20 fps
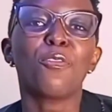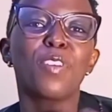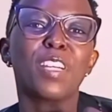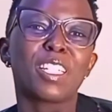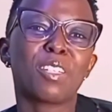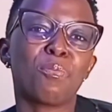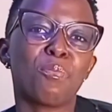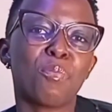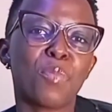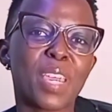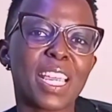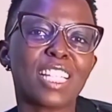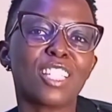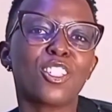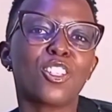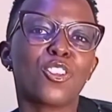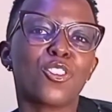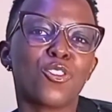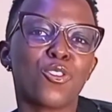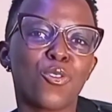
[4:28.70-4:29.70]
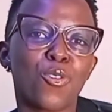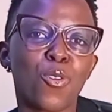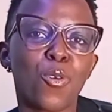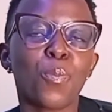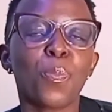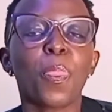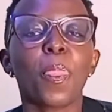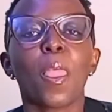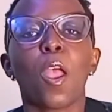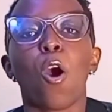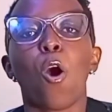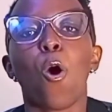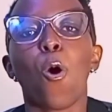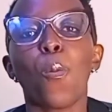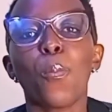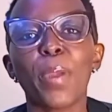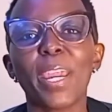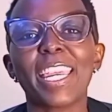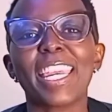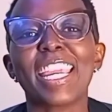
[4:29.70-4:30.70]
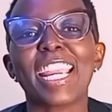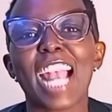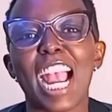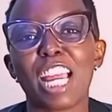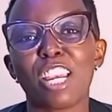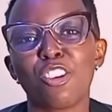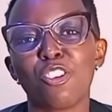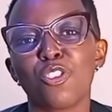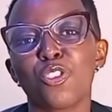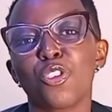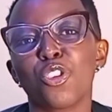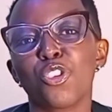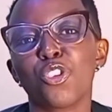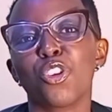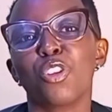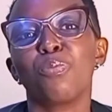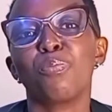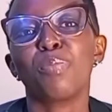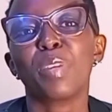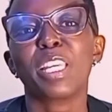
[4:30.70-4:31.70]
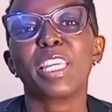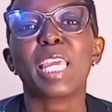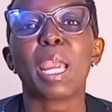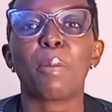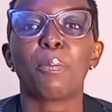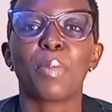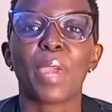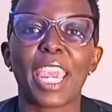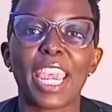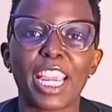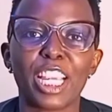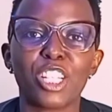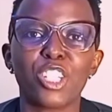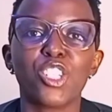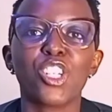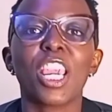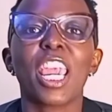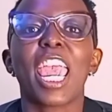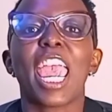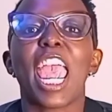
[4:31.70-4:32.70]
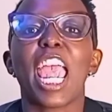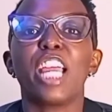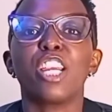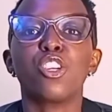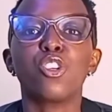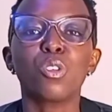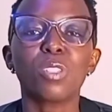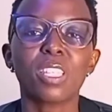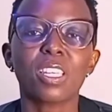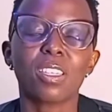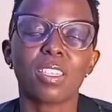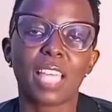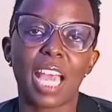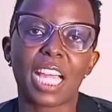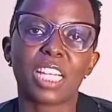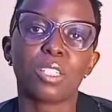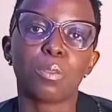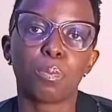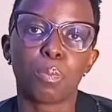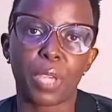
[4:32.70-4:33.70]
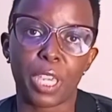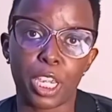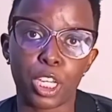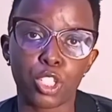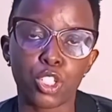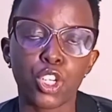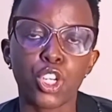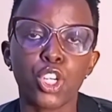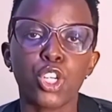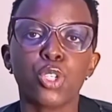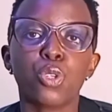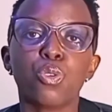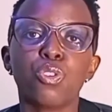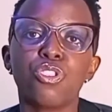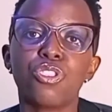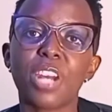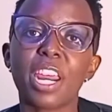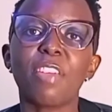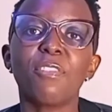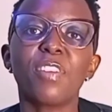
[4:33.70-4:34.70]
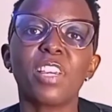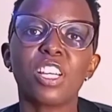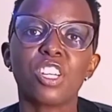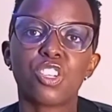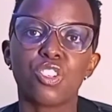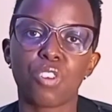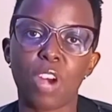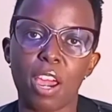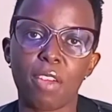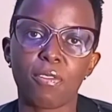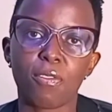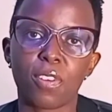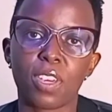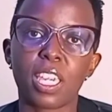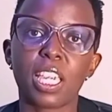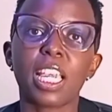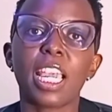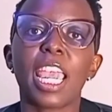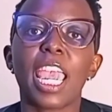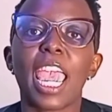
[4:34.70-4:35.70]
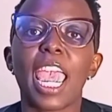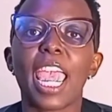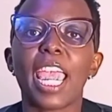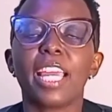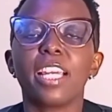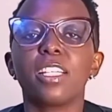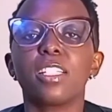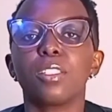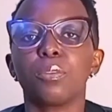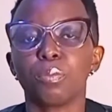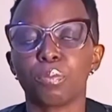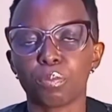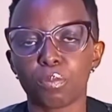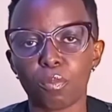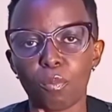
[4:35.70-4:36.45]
If it means you opening a new social media page and using that page to drive in traffic and